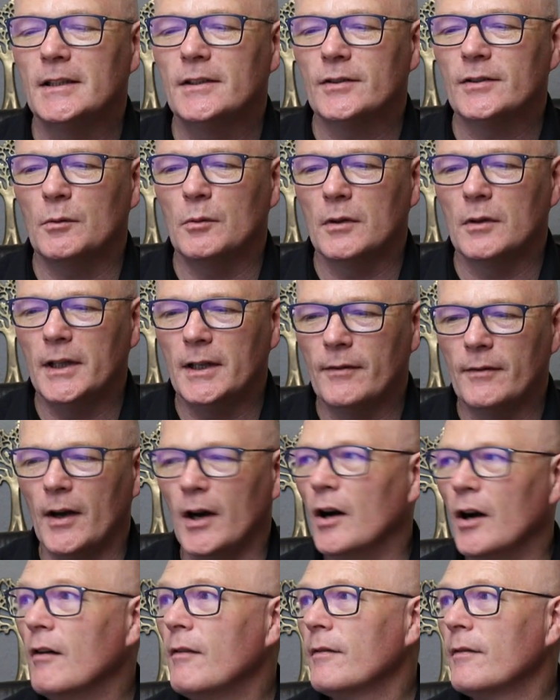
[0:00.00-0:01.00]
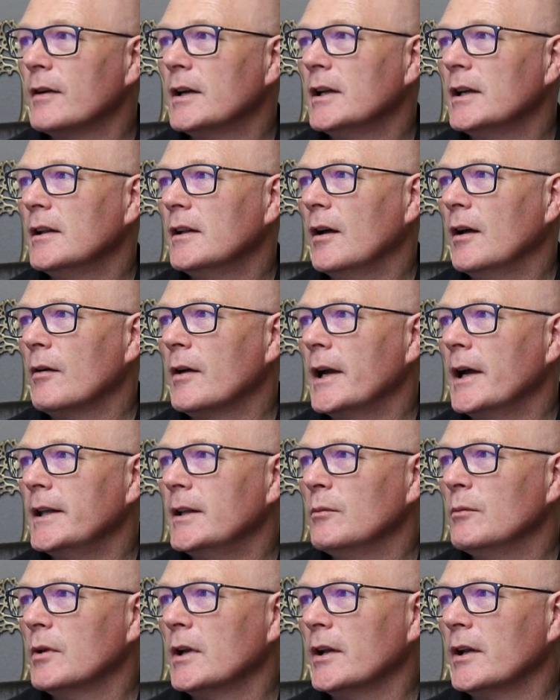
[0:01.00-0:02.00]
So we'll leave that off, okay, and
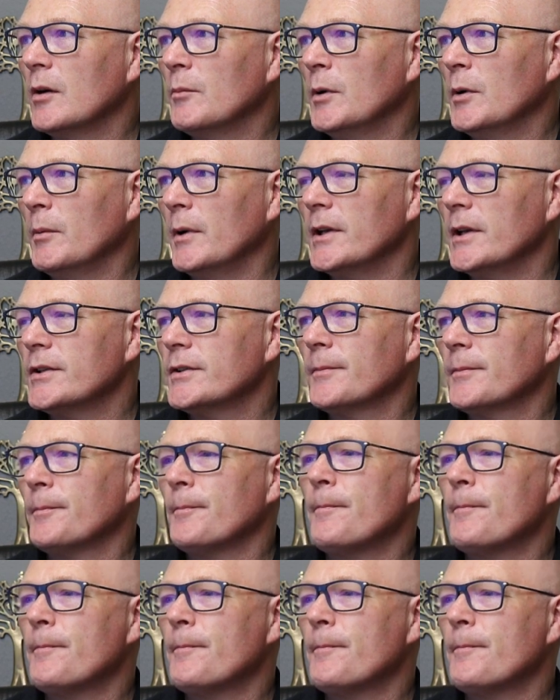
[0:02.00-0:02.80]
then we'll click on publish.